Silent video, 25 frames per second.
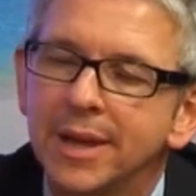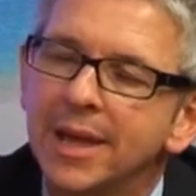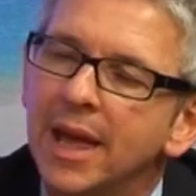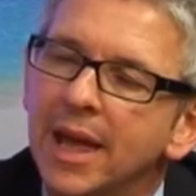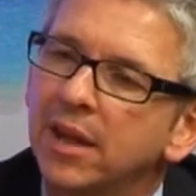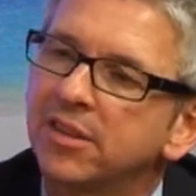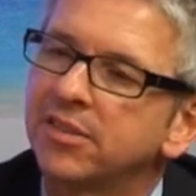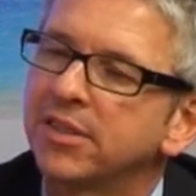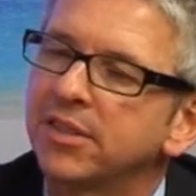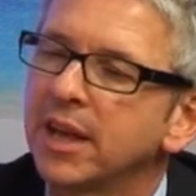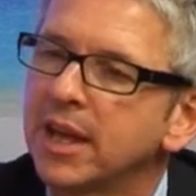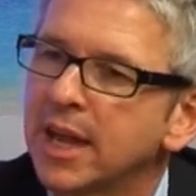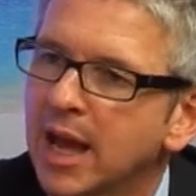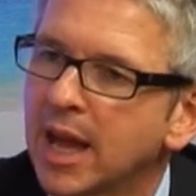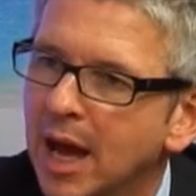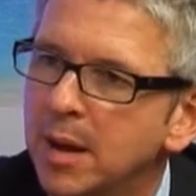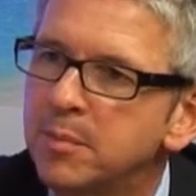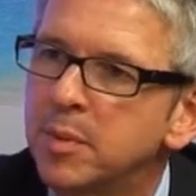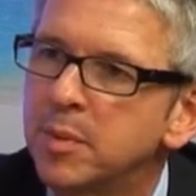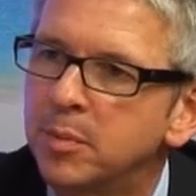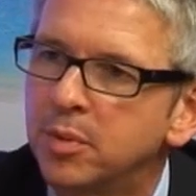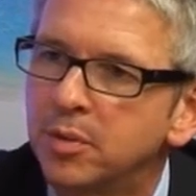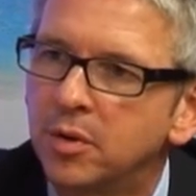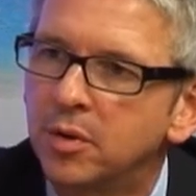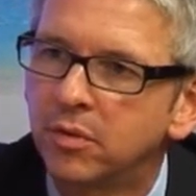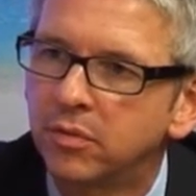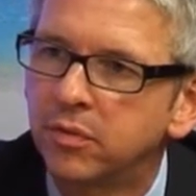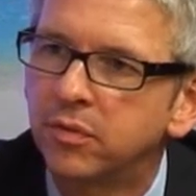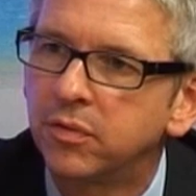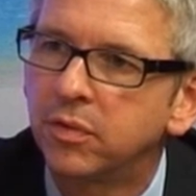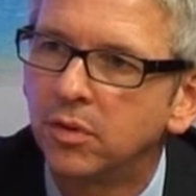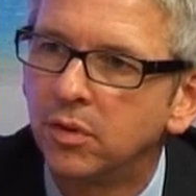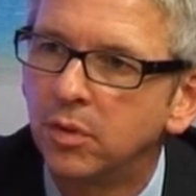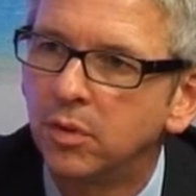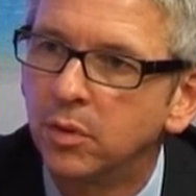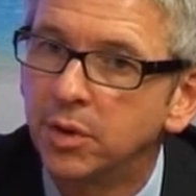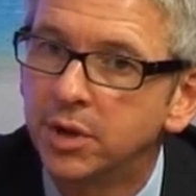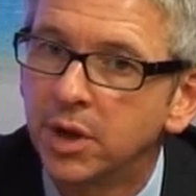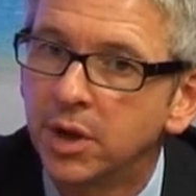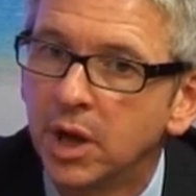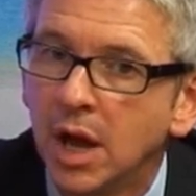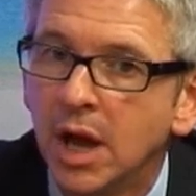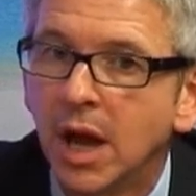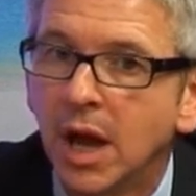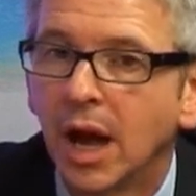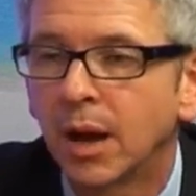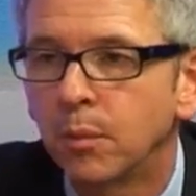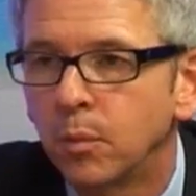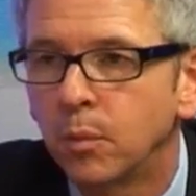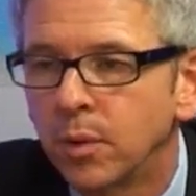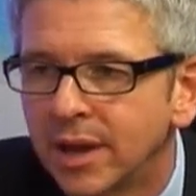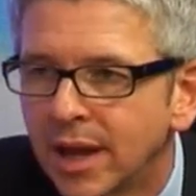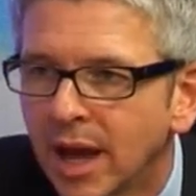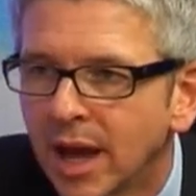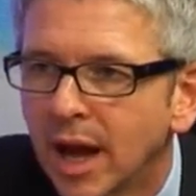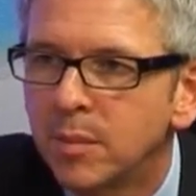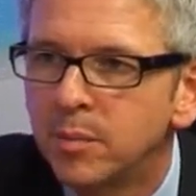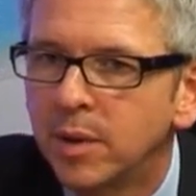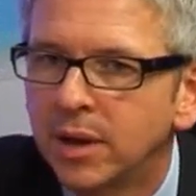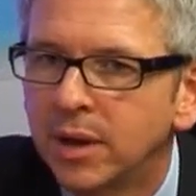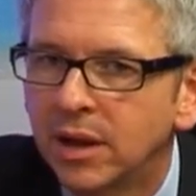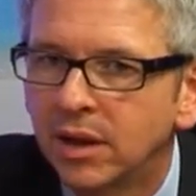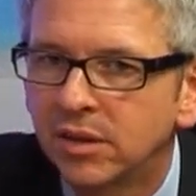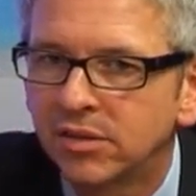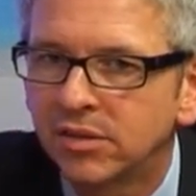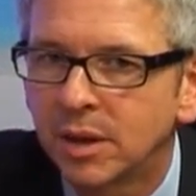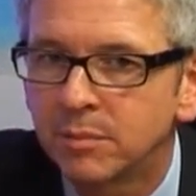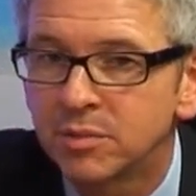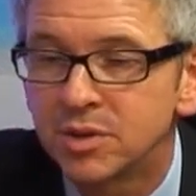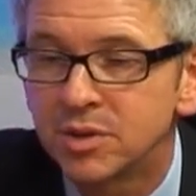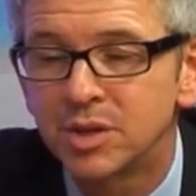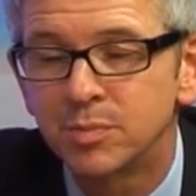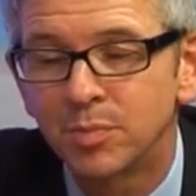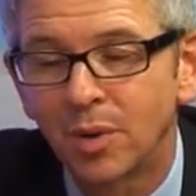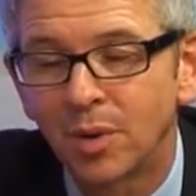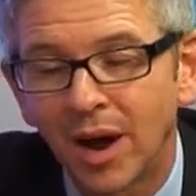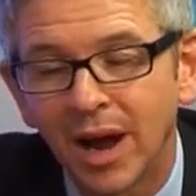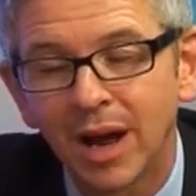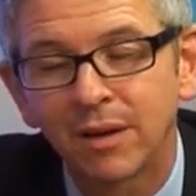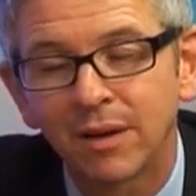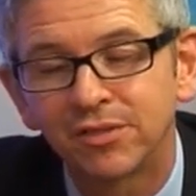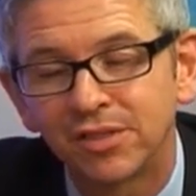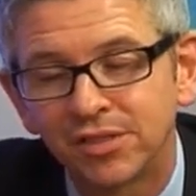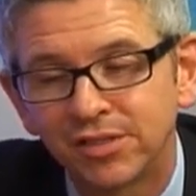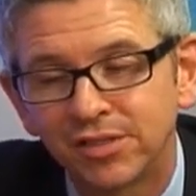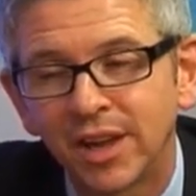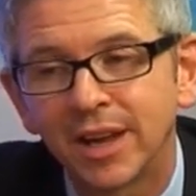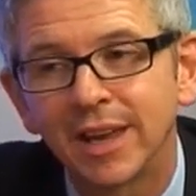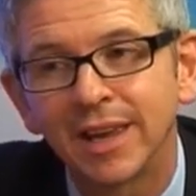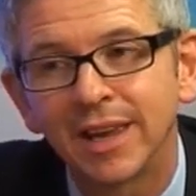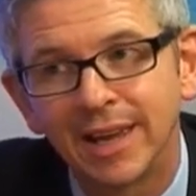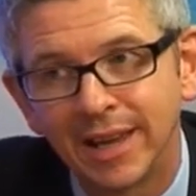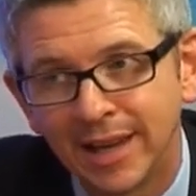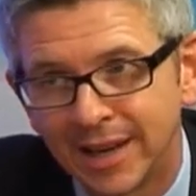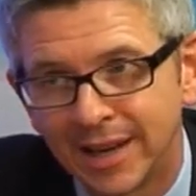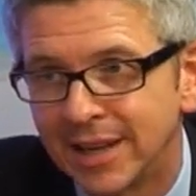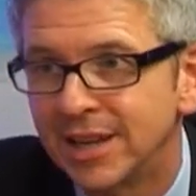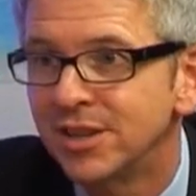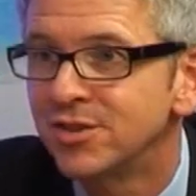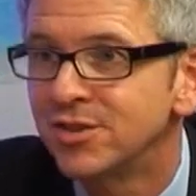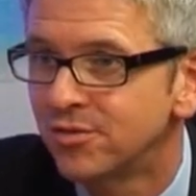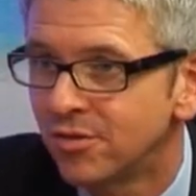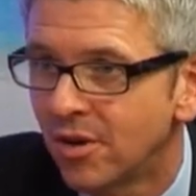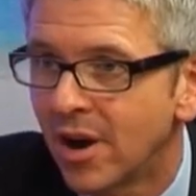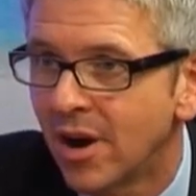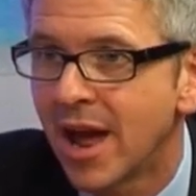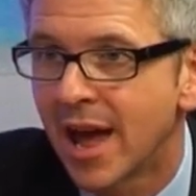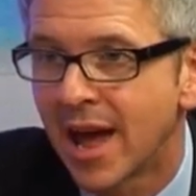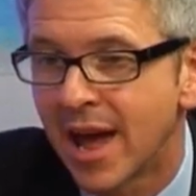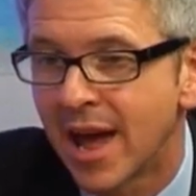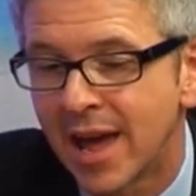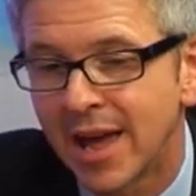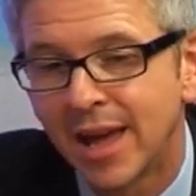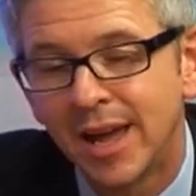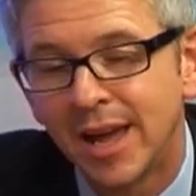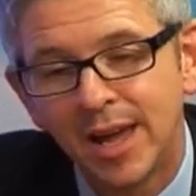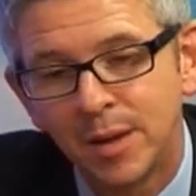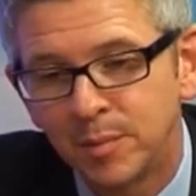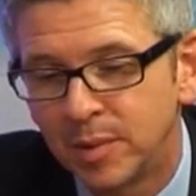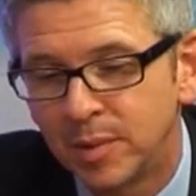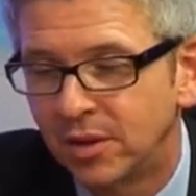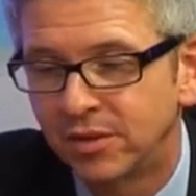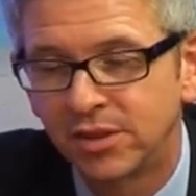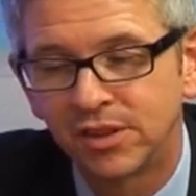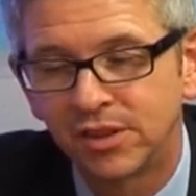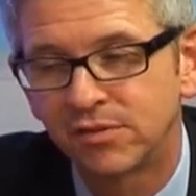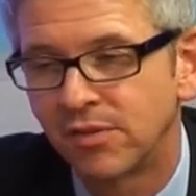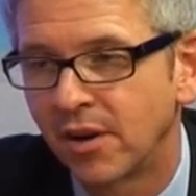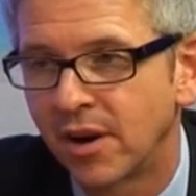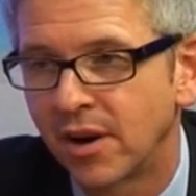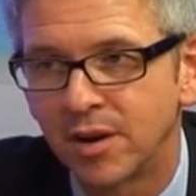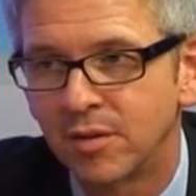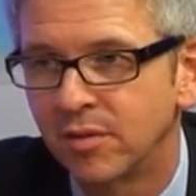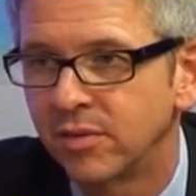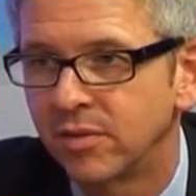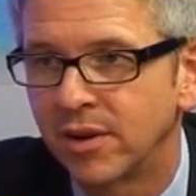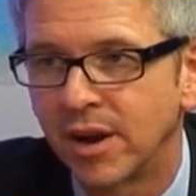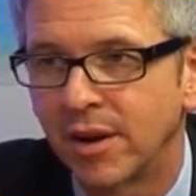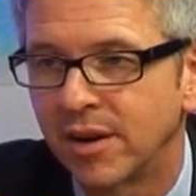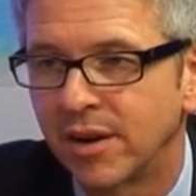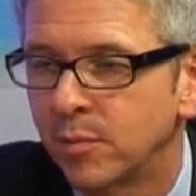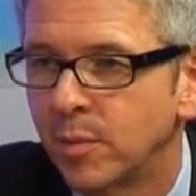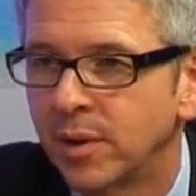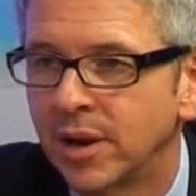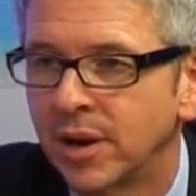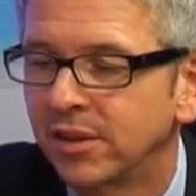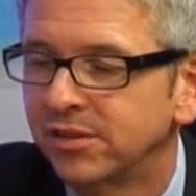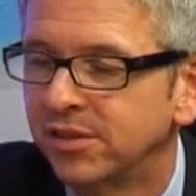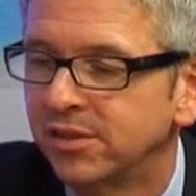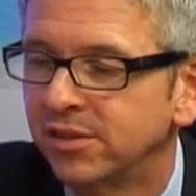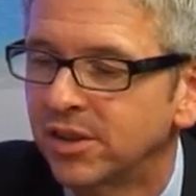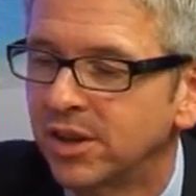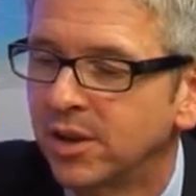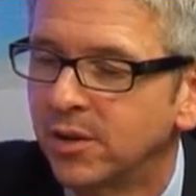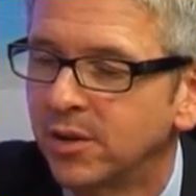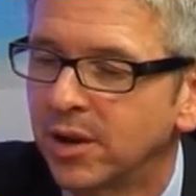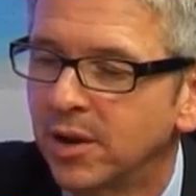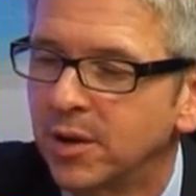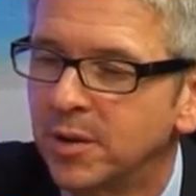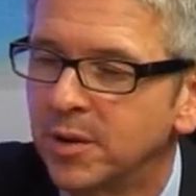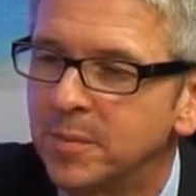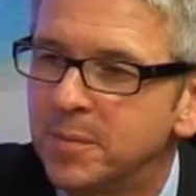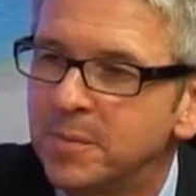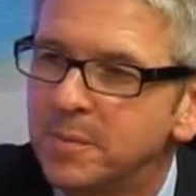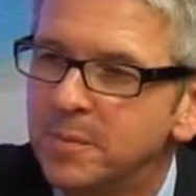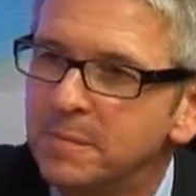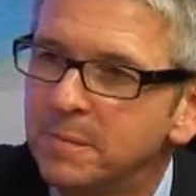Yes, they can be brought forward, and we can make exceptions, but I have to say it is rare because it's very unfair on everybody else that's queuing up.